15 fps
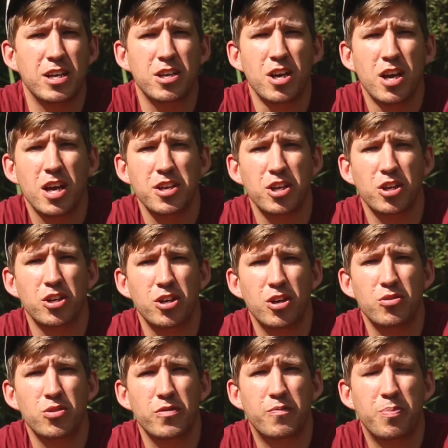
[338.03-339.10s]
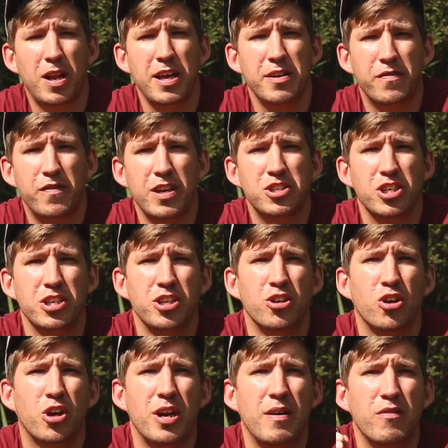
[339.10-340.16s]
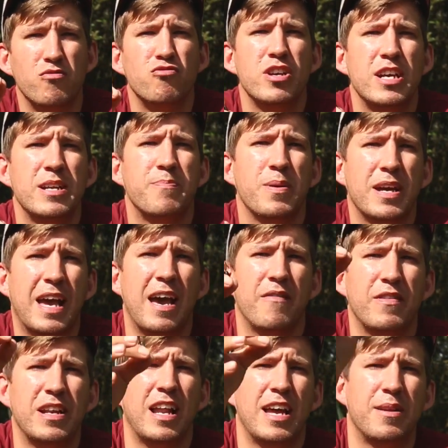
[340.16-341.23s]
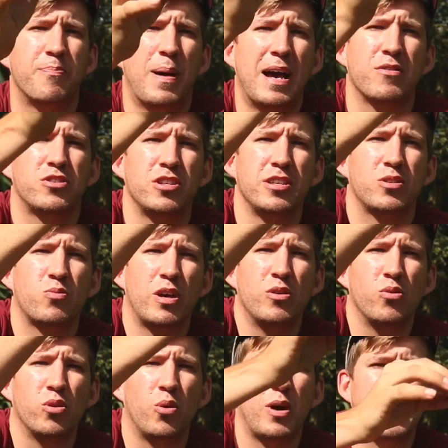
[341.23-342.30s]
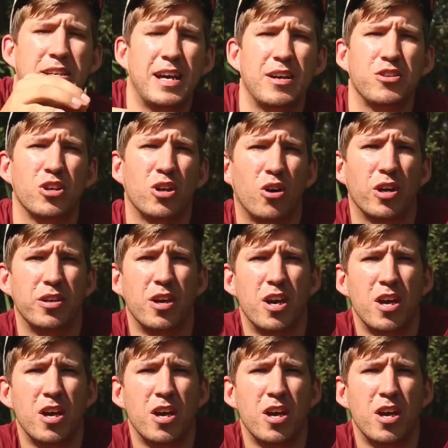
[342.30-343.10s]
and you're going to know you're playing a fish, and you're not going to have a really big heavy lead bouncing its way all the way down your line